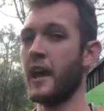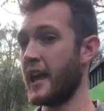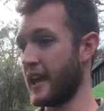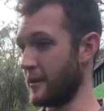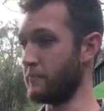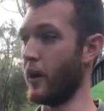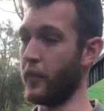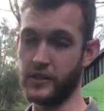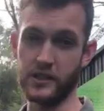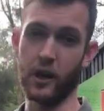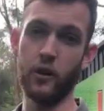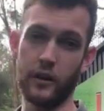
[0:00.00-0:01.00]
in both
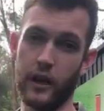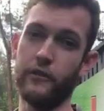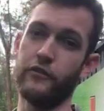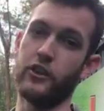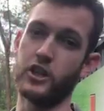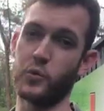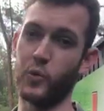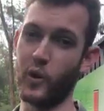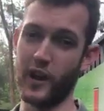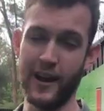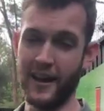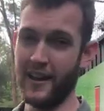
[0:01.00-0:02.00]
salt and fresh water.